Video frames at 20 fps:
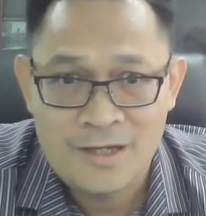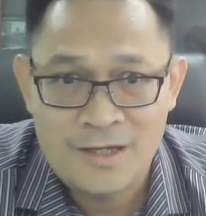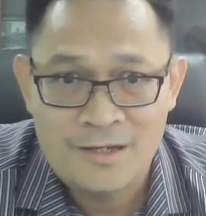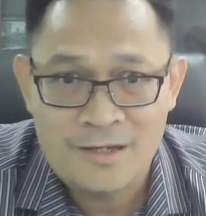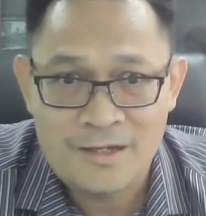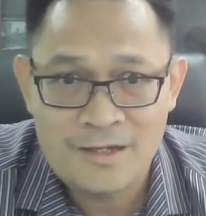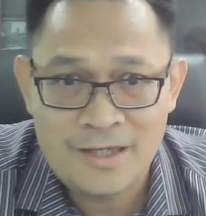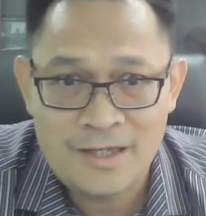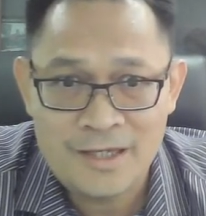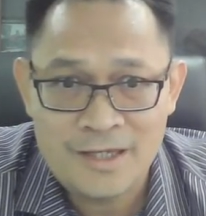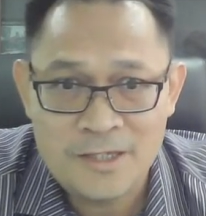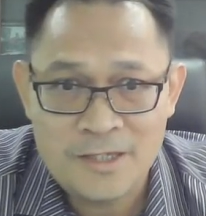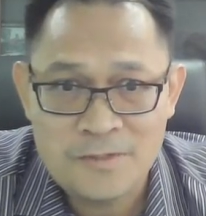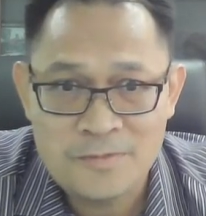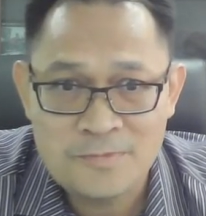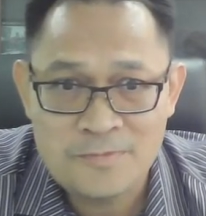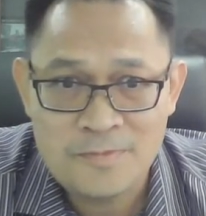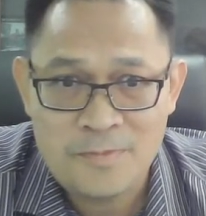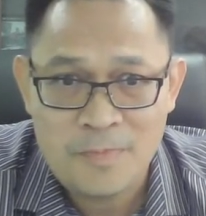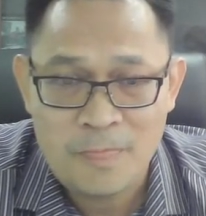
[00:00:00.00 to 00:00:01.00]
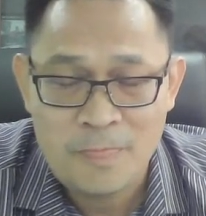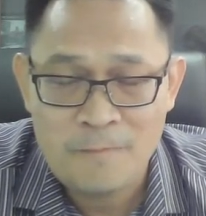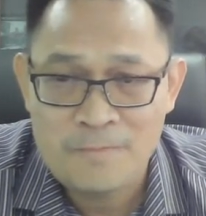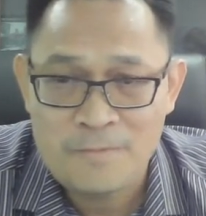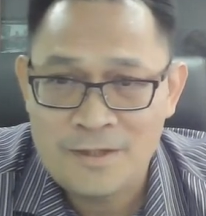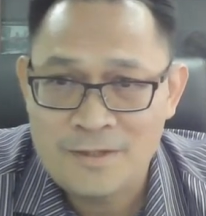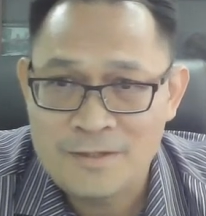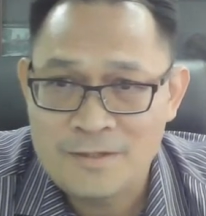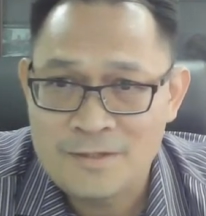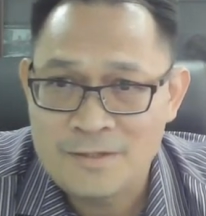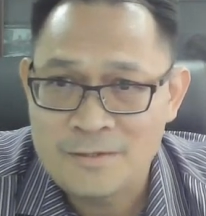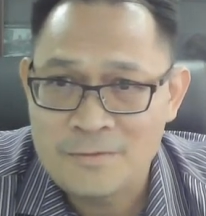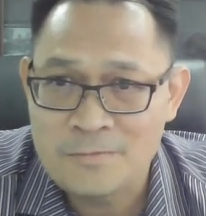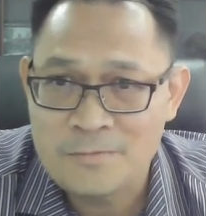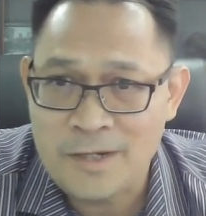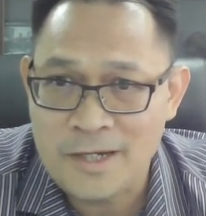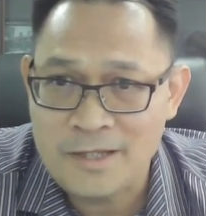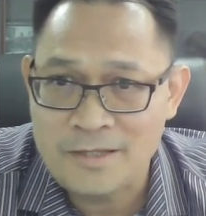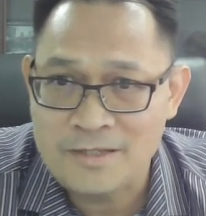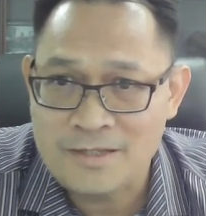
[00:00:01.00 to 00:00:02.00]
Okay,
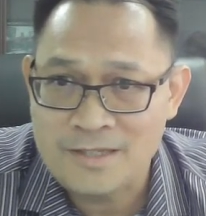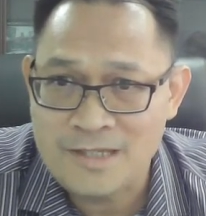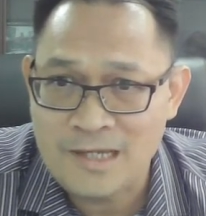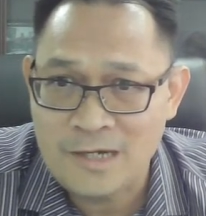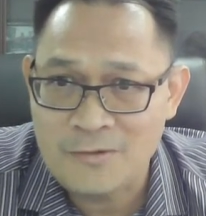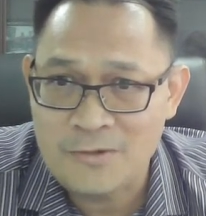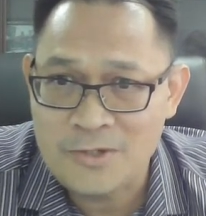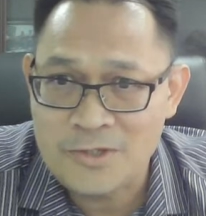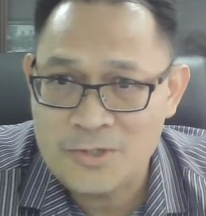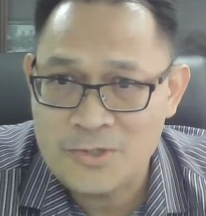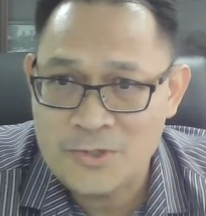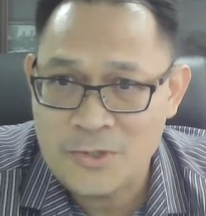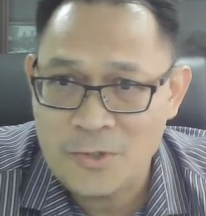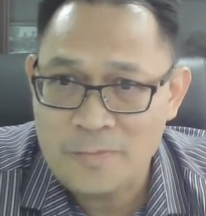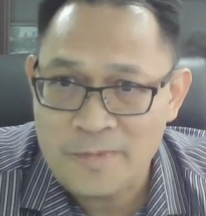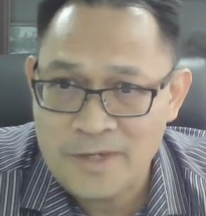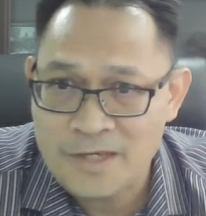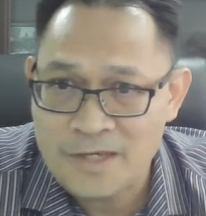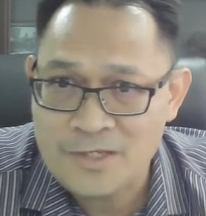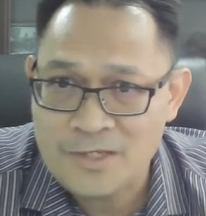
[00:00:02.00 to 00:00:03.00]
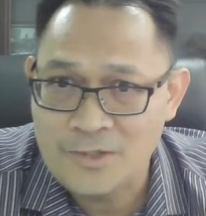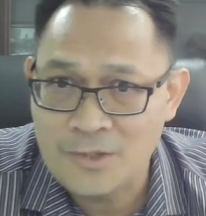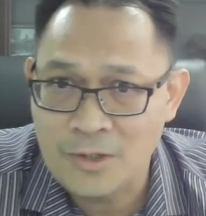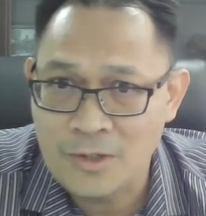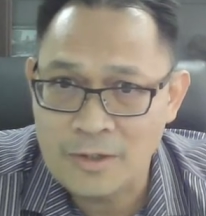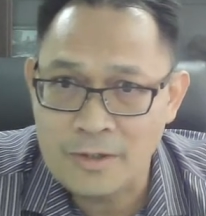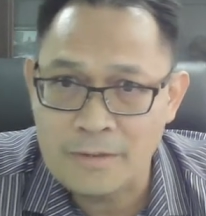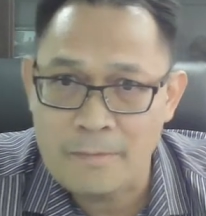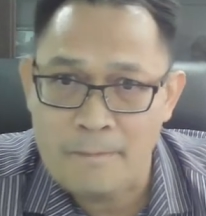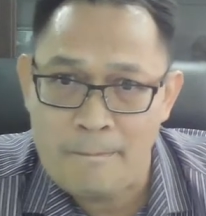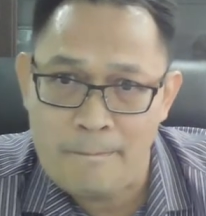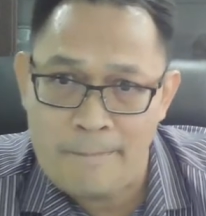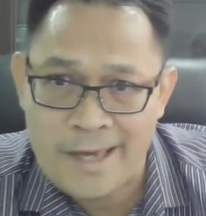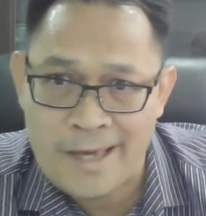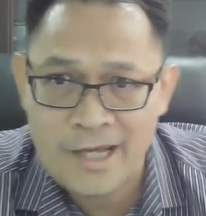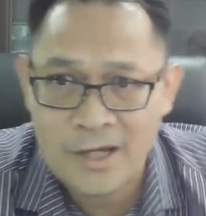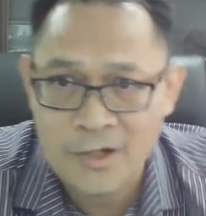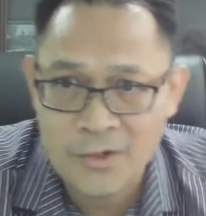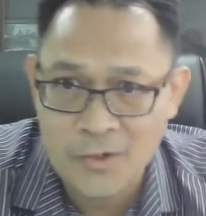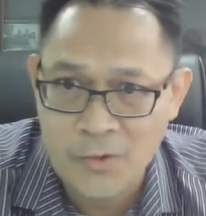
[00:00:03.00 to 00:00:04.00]
but our topic is not
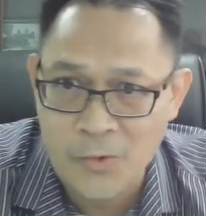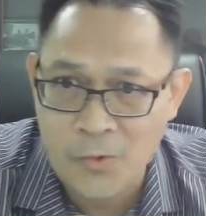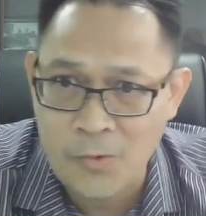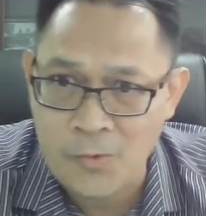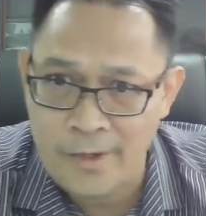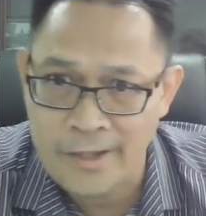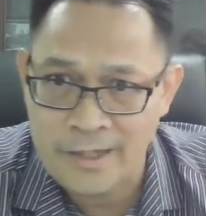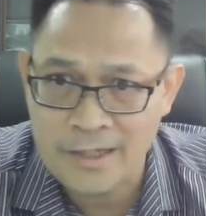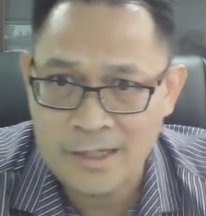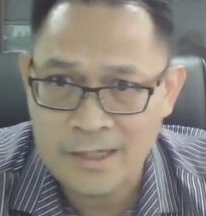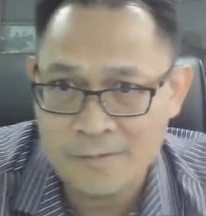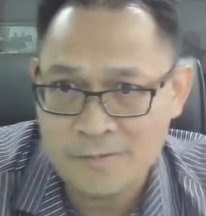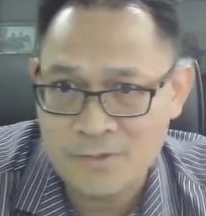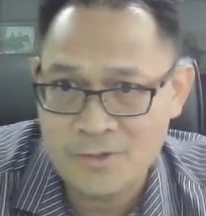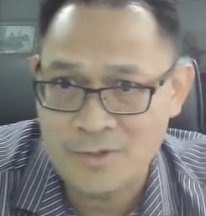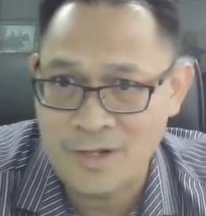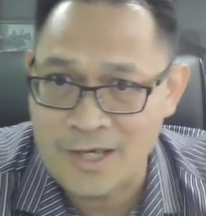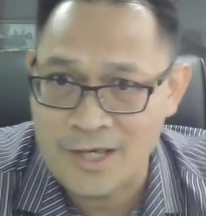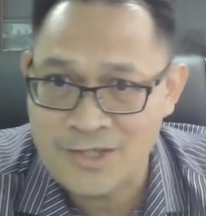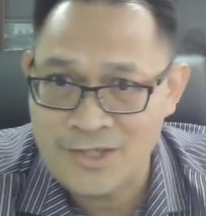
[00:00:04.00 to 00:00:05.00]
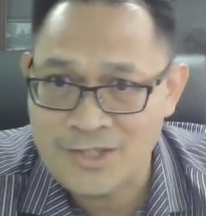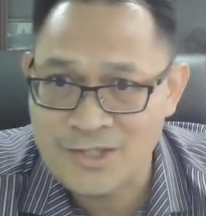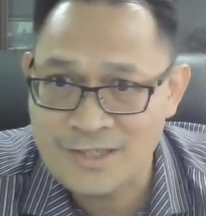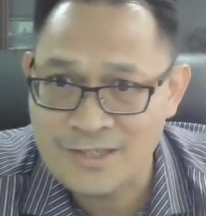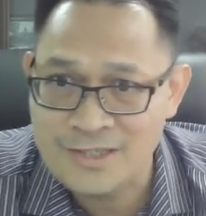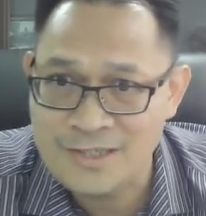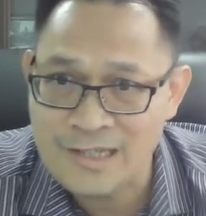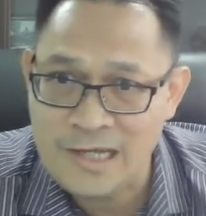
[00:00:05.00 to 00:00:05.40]
macroencapsulation.